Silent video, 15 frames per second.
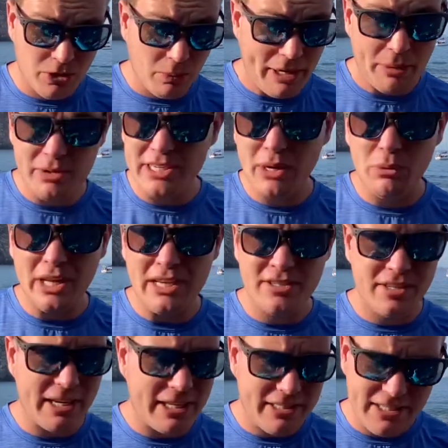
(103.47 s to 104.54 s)
When I was out last
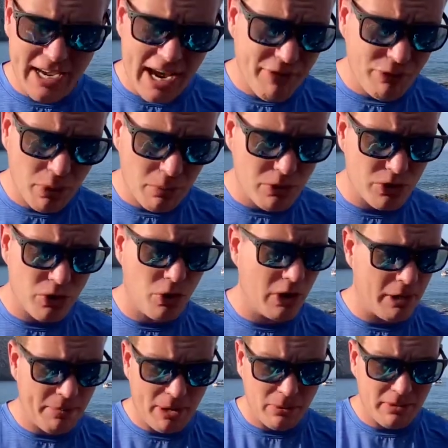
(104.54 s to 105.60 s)
night, everyone was talking
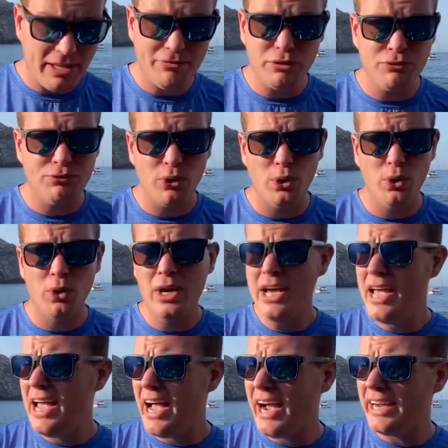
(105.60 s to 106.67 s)
about level 4
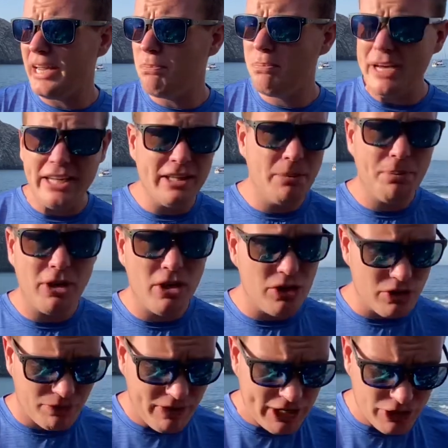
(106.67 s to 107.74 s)
and it being the bars
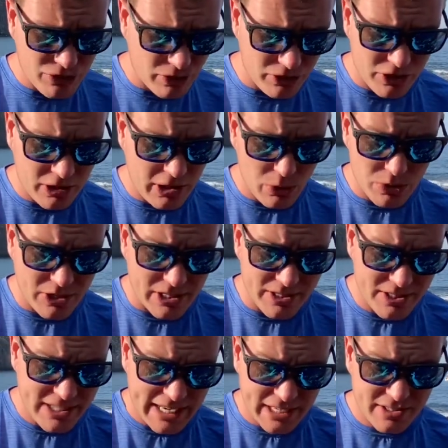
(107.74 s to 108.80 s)
and restaurants closing at
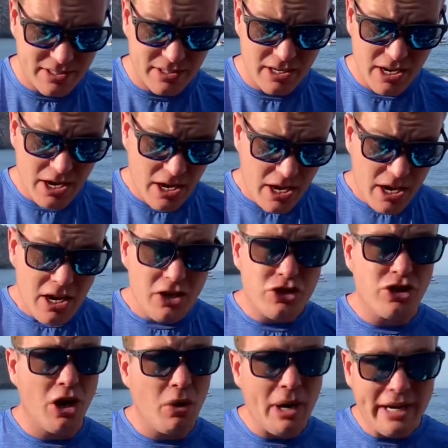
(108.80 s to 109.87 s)
6.
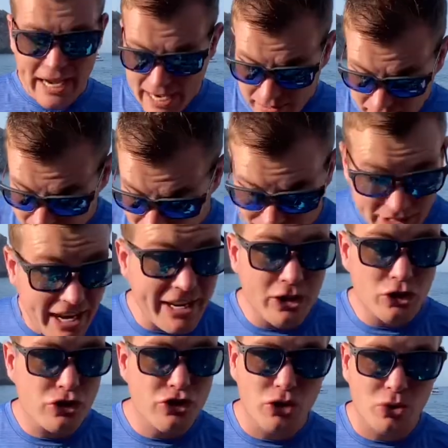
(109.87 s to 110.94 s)
So again, even I got
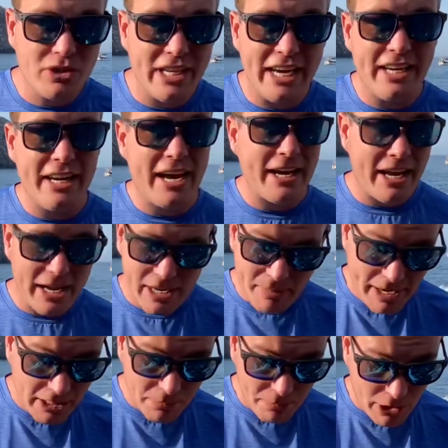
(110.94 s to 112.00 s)
sucked in, and I
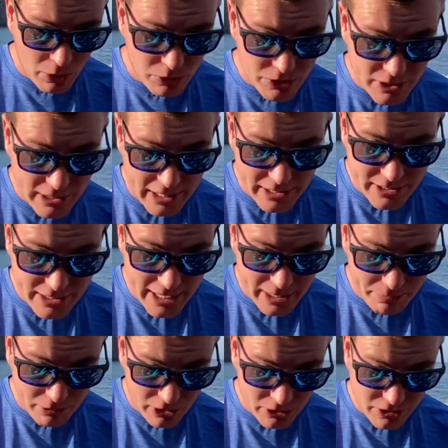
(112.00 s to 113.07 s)
made a post and I said
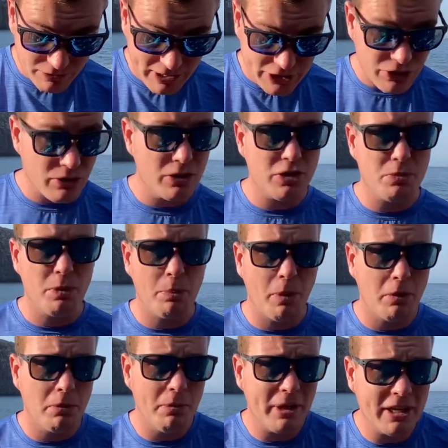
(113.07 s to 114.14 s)
bars and restaurants will
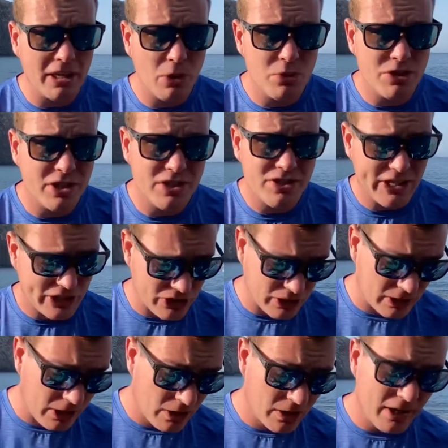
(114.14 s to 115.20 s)
probably be closing at 6 o'clock.